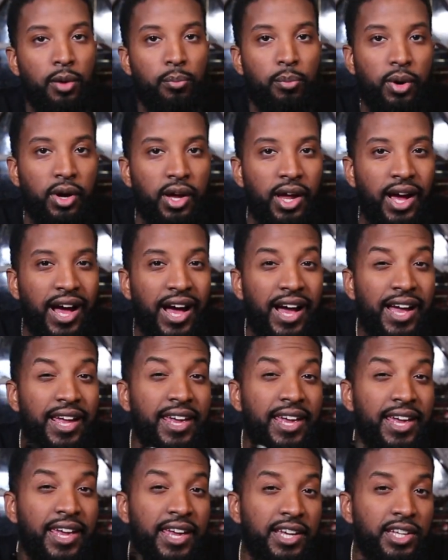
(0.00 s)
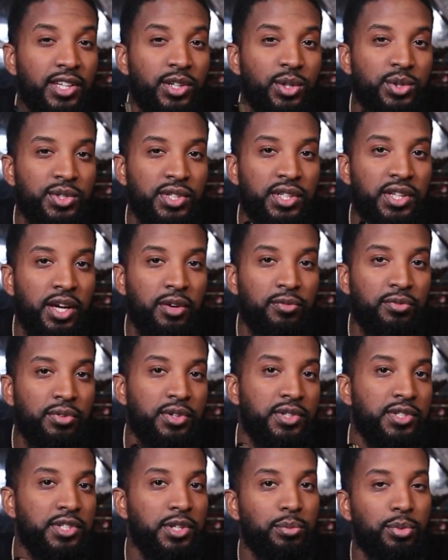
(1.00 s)
But I hate using them for
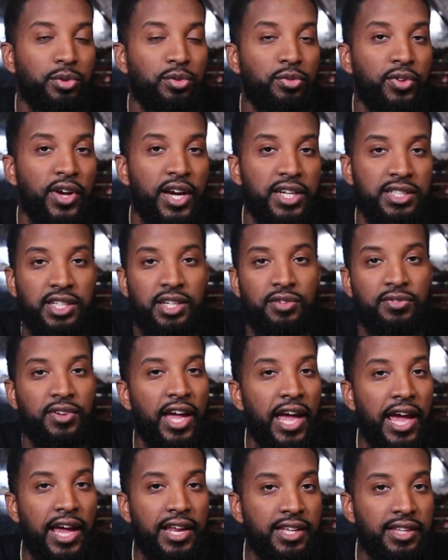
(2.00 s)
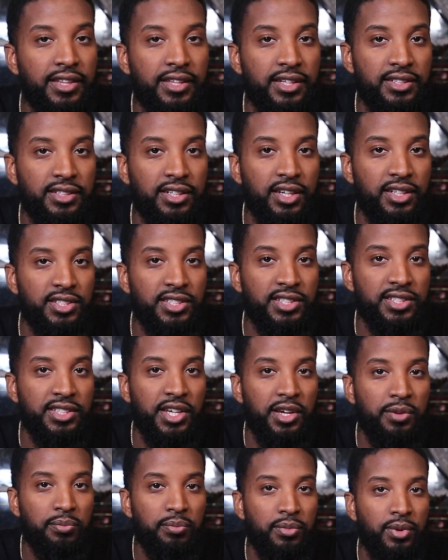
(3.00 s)
the simple fact that if anything touches
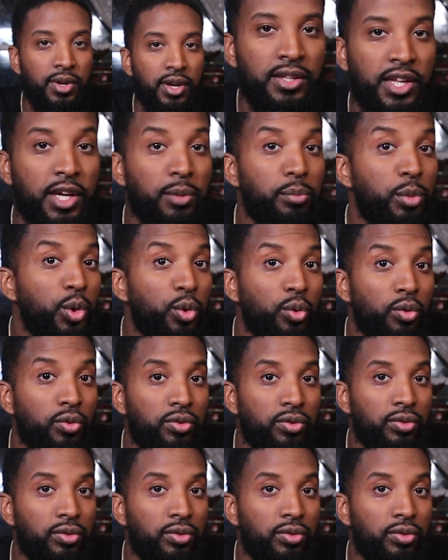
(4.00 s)
them, they move.